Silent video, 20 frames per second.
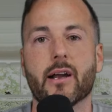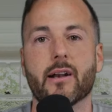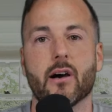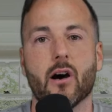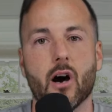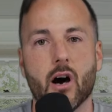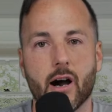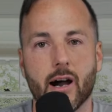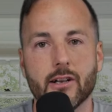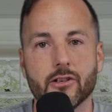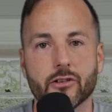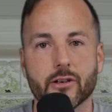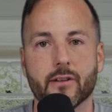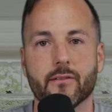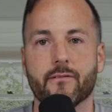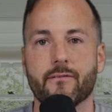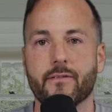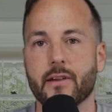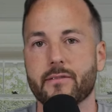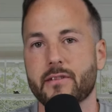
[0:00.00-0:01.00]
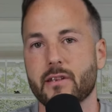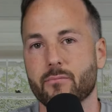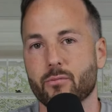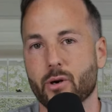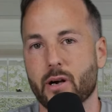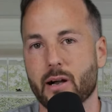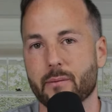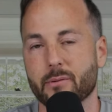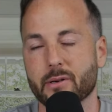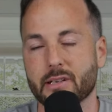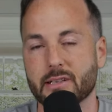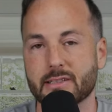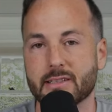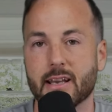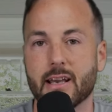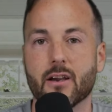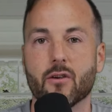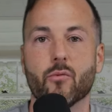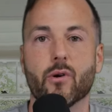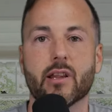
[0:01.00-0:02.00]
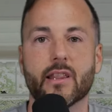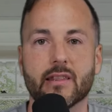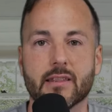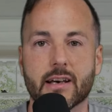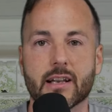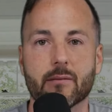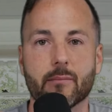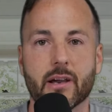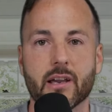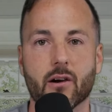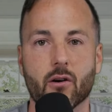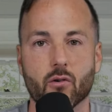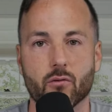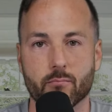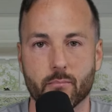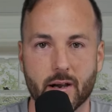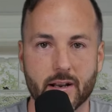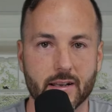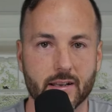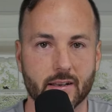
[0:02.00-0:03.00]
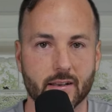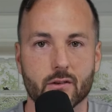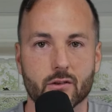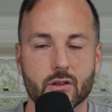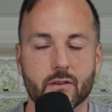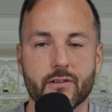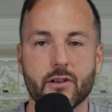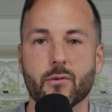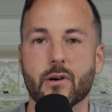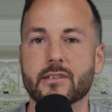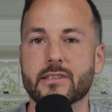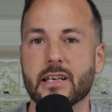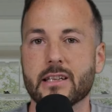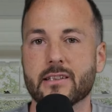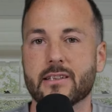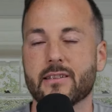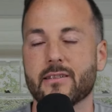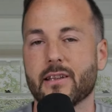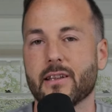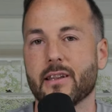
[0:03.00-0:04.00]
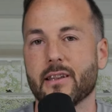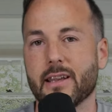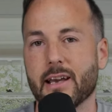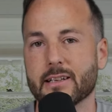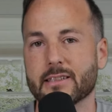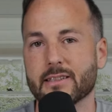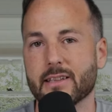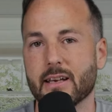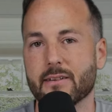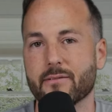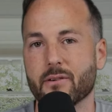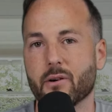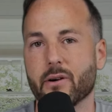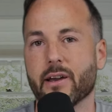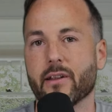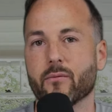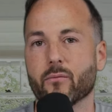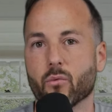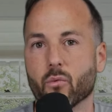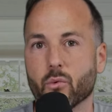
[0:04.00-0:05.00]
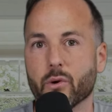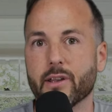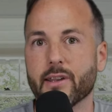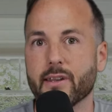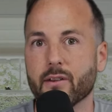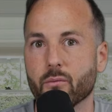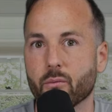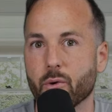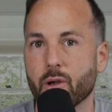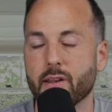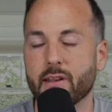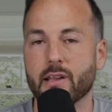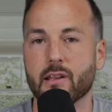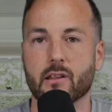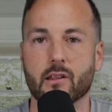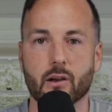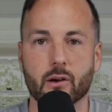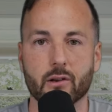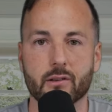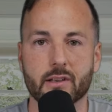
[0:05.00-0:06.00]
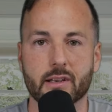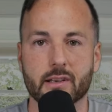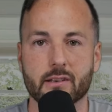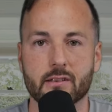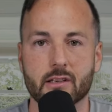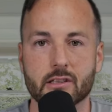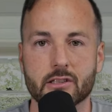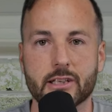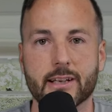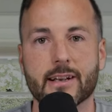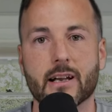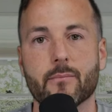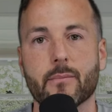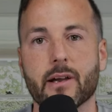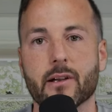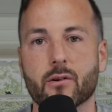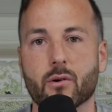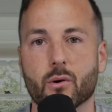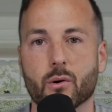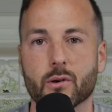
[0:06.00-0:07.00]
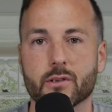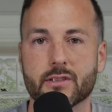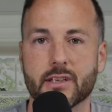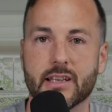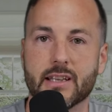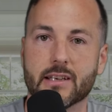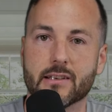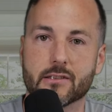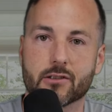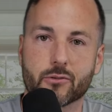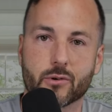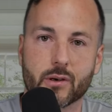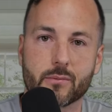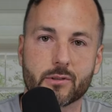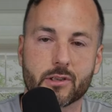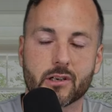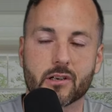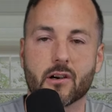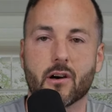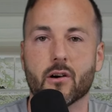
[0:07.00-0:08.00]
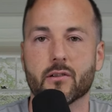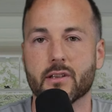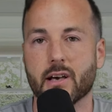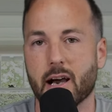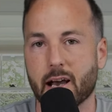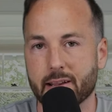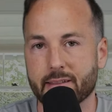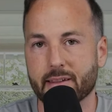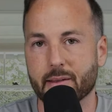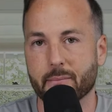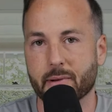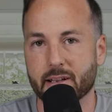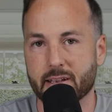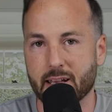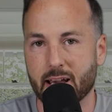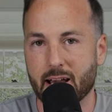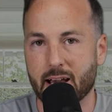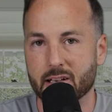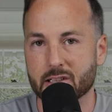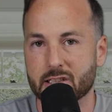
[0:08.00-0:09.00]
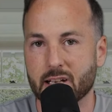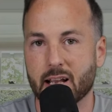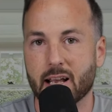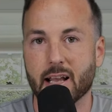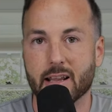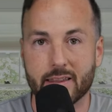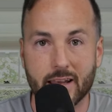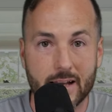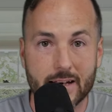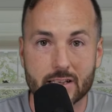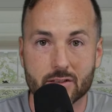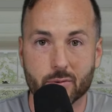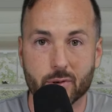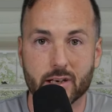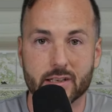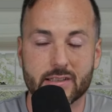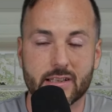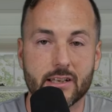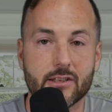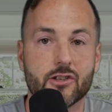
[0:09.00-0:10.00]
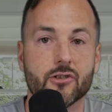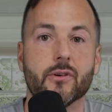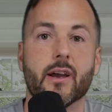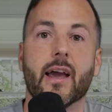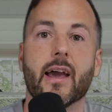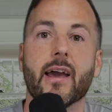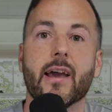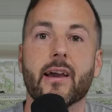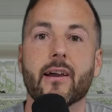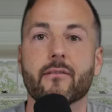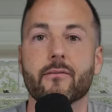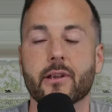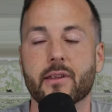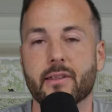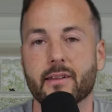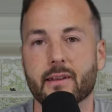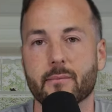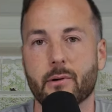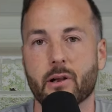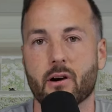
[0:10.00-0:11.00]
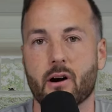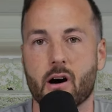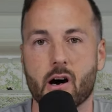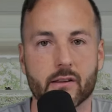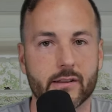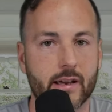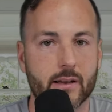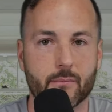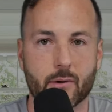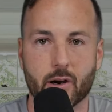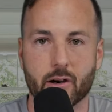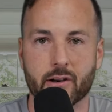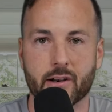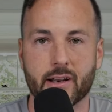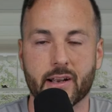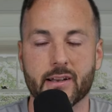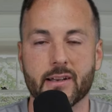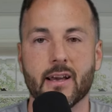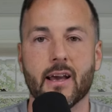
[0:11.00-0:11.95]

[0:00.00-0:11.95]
150 properties with none of my own money. So if you want to take this to the next level and really, really learn this, check out my course in the description called Unlimited Cash. That is where I teach you everything about online marketing,